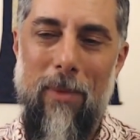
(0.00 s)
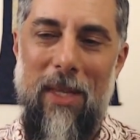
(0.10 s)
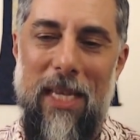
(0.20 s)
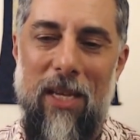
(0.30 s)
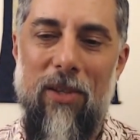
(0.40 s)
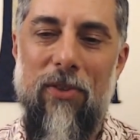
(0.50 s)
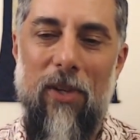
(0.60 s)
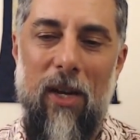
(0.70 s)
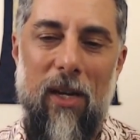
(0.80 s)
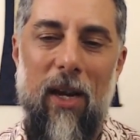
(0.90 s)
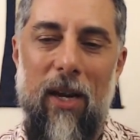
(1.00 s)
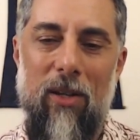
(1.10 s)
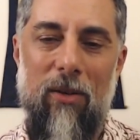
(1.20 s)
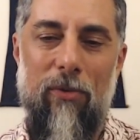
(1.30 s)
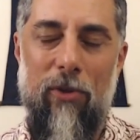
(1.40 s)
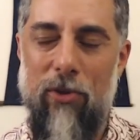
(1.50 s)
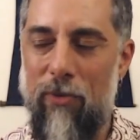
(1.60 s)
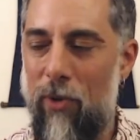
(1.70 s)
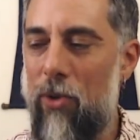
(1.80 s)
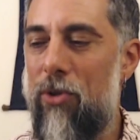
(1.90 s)
is a kind of
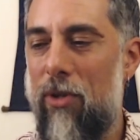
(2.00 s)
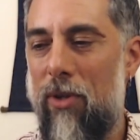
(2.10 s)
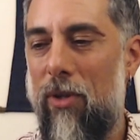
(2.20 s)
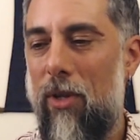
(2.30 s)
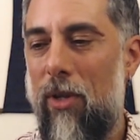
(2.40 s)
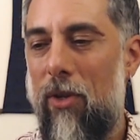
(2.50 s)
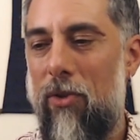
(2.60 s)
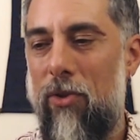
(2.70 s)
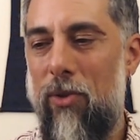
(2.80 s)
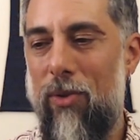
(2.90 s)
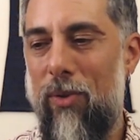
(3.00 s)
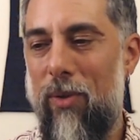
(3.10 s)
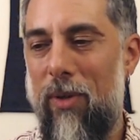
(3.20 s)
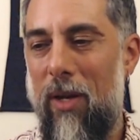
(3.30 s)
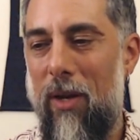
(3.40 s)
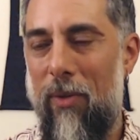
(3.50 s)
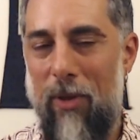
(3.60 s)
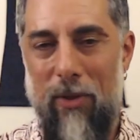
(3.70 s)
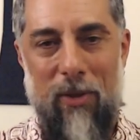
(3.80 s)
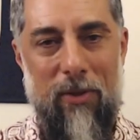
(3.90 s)
devotion to
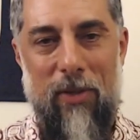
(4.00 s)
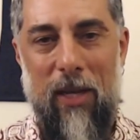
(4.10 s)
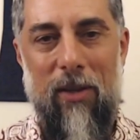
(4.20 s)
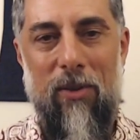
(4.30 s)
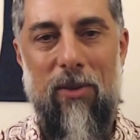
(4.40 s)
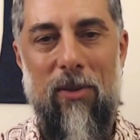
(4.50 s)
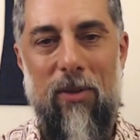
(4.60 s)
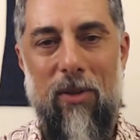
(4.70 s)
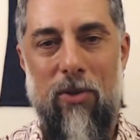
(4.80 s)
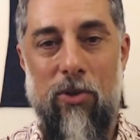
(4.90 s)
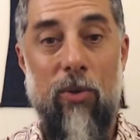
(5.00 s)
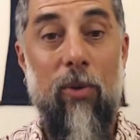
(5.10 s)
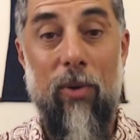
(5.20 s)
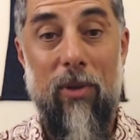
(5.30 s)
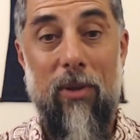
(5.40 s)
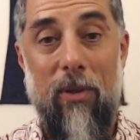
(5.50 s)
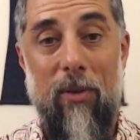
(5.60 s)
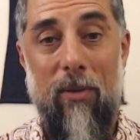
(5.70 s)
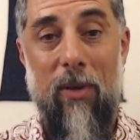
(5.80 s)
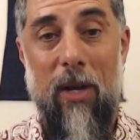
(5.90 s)
the second jewel,
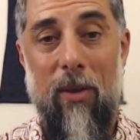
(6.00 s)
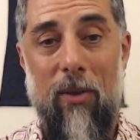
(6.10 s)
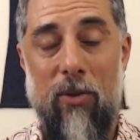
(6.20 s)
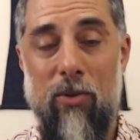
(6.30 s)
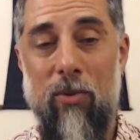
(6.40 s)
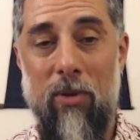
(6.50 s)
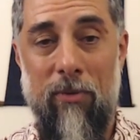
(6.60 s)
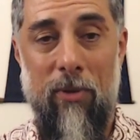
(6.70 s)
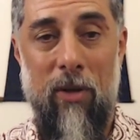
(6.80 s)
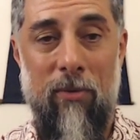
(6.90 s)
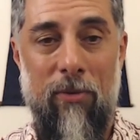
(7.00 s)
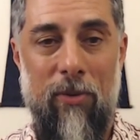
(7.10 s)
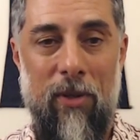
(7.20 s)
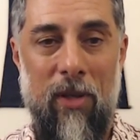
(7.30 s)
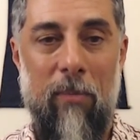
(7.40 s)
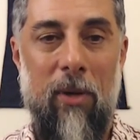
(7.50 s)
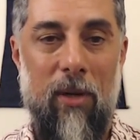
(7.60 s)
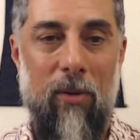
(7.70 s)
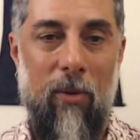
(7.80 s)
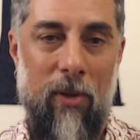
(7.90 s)
right? The jewel of the Dhamma
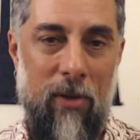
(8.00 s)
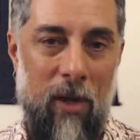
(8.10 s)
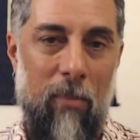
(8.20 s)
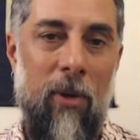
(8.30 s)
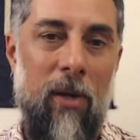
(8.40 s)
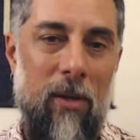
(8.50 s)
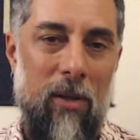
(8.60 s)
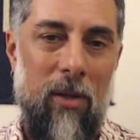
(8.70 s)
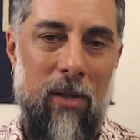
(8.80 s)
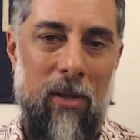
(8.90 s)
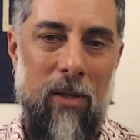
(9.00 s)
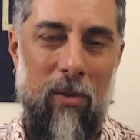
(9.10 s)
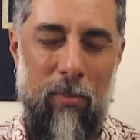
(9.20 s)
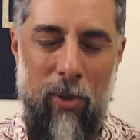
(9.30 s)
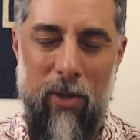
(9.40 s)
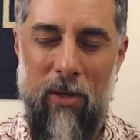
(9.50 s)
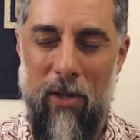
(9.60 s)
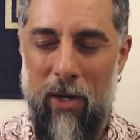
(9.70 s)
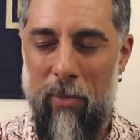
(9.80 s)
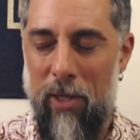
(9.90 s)
or the Dharma, in Buddha,
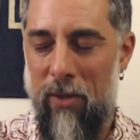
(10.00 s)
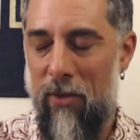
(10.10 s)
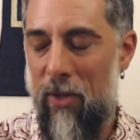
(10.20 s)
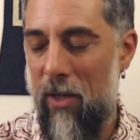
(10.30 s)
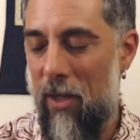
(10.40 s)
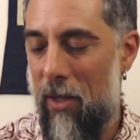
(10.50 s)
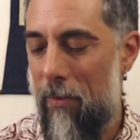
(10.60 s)
Dharma, and Sangha.